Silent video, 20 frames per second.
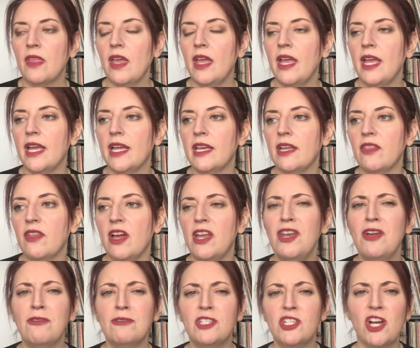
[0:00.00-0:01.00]
And I thought,
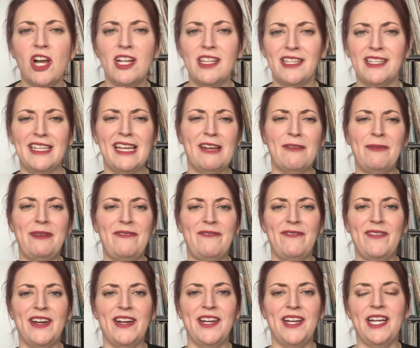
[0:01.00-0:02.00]
no, chocolate, that'll be
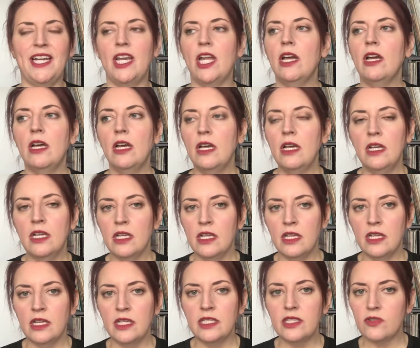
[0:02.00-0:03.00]
fine.
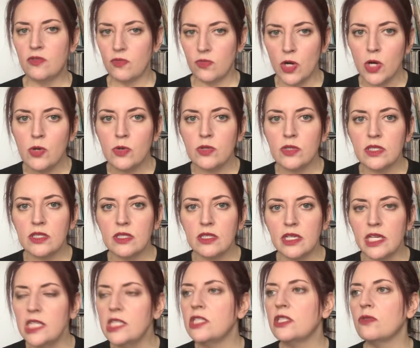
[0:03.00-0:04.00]
It's gross.
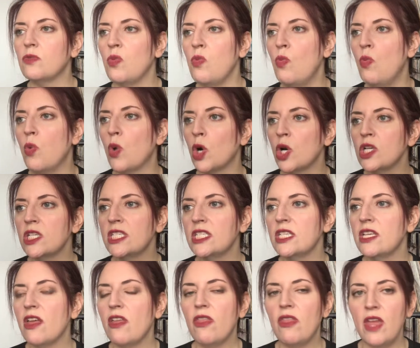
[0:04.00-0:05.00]
It's
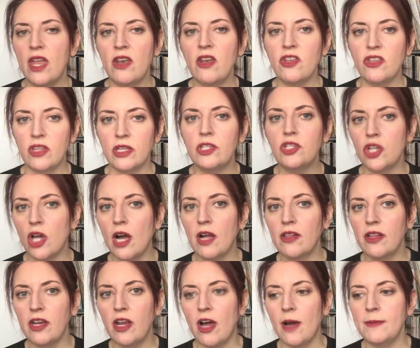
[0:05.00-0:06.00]
worse than the
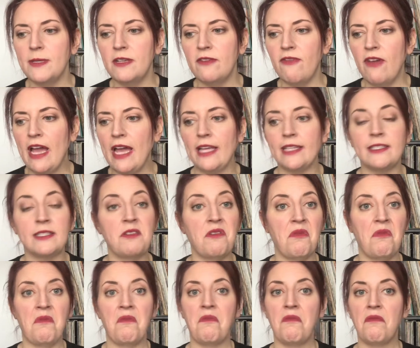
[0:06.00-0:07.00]
chocolate OptiFast.
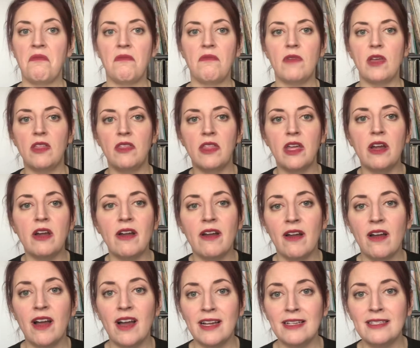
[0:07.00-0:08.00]

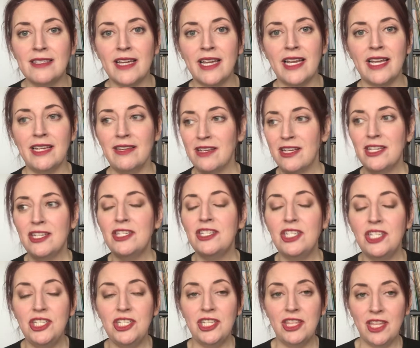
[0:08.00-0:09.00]
There, I said it.
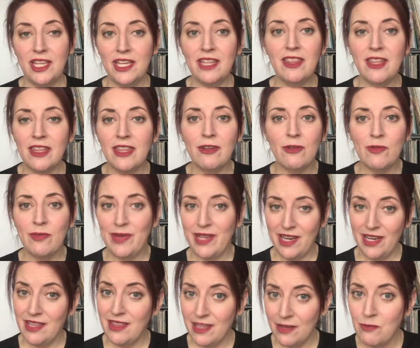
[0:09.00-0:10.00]
Did you think that there would be
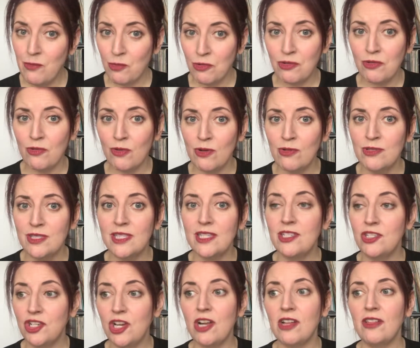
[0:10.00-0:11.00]
anything more gross
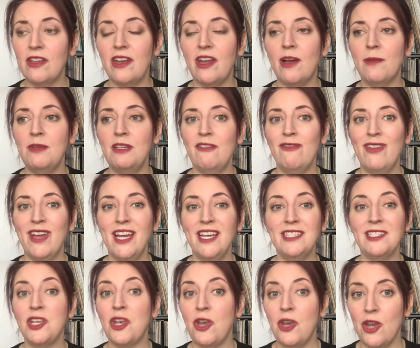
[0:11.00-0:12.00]
than chocolate
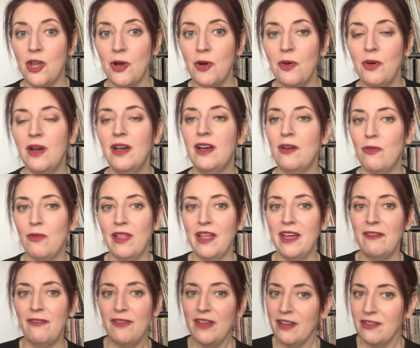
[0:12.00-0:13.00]
OptiFast? No? Well,
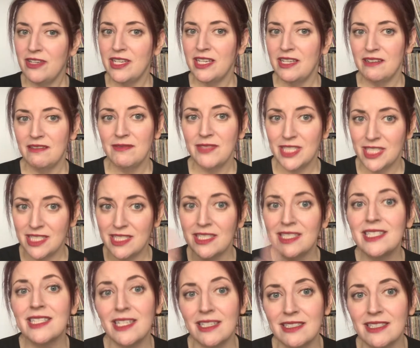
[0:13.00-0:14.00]
I found it. It's
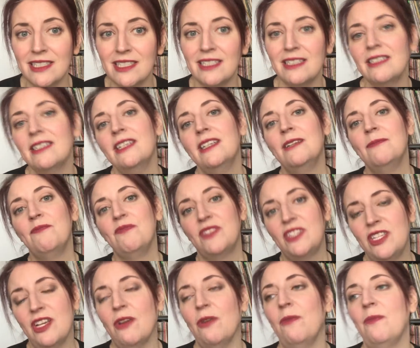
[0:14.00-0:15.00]
disgusting.
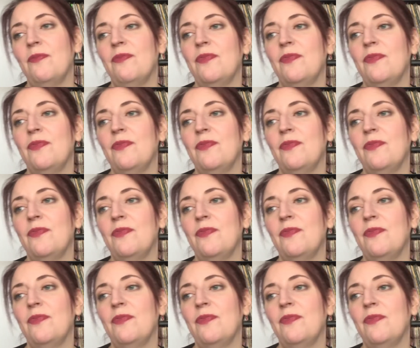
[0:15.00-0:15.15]
So,